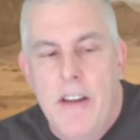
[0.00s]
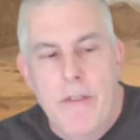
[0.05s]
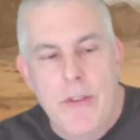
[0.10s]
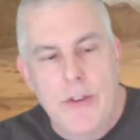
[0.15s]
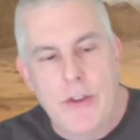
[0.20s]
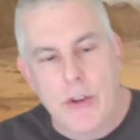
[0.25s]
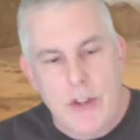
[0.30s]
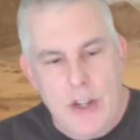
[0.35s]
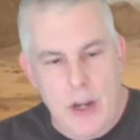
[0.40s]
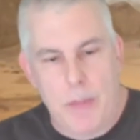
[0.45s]

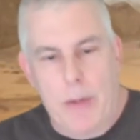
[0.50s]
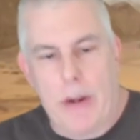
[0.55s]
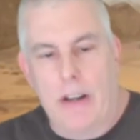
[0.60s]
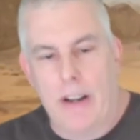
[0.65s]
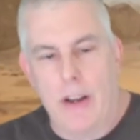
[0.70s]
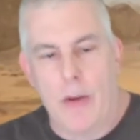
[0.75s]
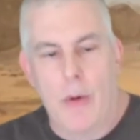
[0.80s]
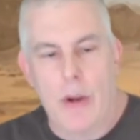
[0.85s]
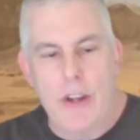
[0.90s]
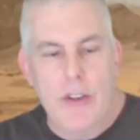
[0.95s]
So
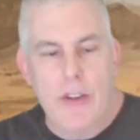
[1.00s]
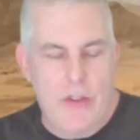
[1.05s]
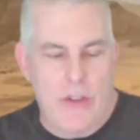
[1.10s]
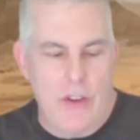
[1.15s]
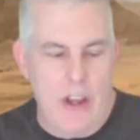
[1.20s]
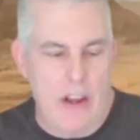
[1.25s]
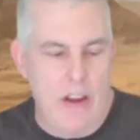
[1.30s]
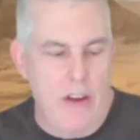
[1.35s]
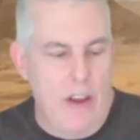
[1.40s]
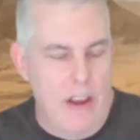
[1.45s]
typically what you
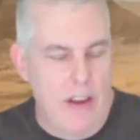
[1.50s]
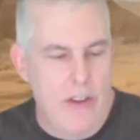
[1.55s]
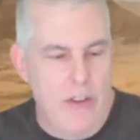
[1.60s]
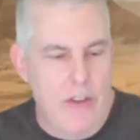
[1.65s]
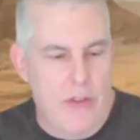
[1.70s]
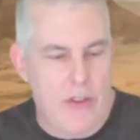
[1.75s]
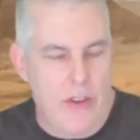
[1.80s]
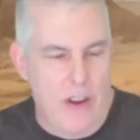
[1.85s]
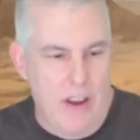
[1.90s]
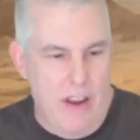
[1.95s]
see
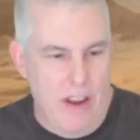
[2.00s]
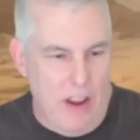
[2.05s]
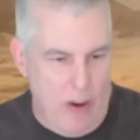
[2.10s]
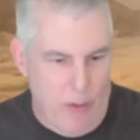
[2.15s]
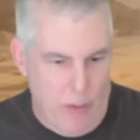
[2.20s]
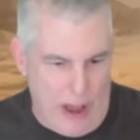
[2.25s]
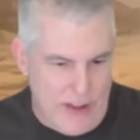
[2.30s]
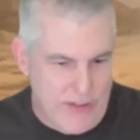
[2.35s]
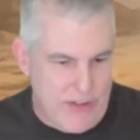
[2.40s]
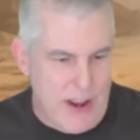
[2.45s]
is,
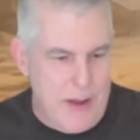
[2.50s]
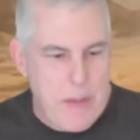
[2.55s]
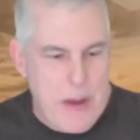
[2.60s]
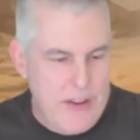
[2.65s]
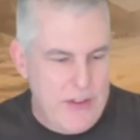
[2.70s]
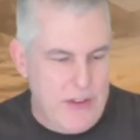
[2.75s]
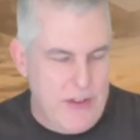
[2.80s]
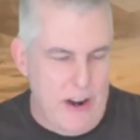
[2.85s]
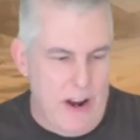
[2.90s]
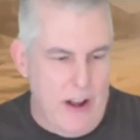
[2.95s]
well, as I
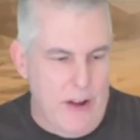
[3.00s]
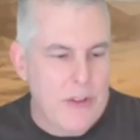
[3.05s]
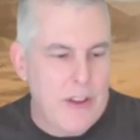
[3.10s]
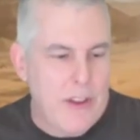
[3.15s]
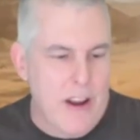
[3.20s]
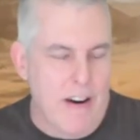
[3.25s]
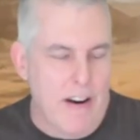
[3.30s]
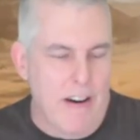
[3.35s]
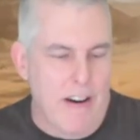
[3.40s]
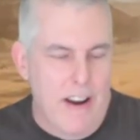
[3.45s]
pasted out
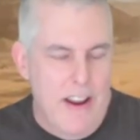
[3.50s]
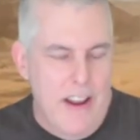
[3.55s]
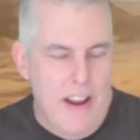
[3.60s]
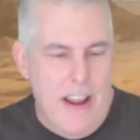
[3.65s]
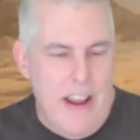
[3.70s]
there,